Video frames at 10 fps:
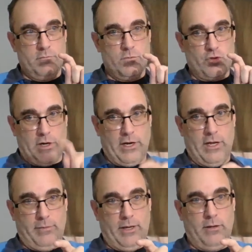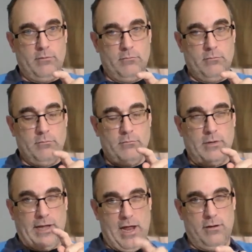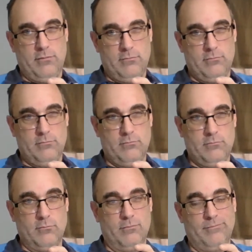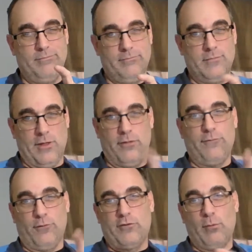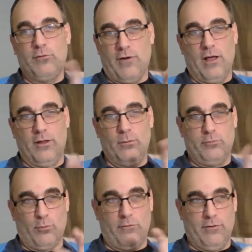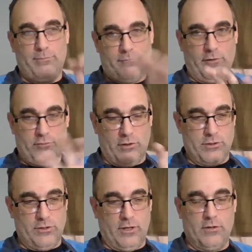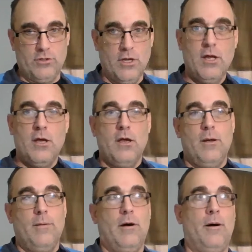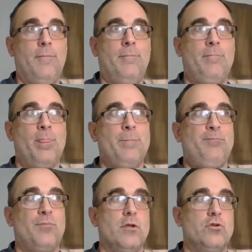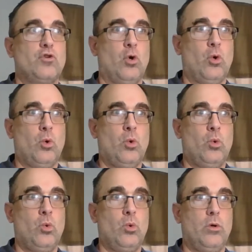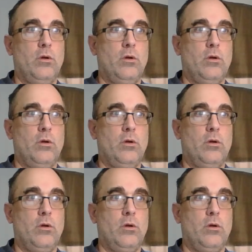try to hit me again. Not that the first time was violent, it was more of a frustration thing. Um, so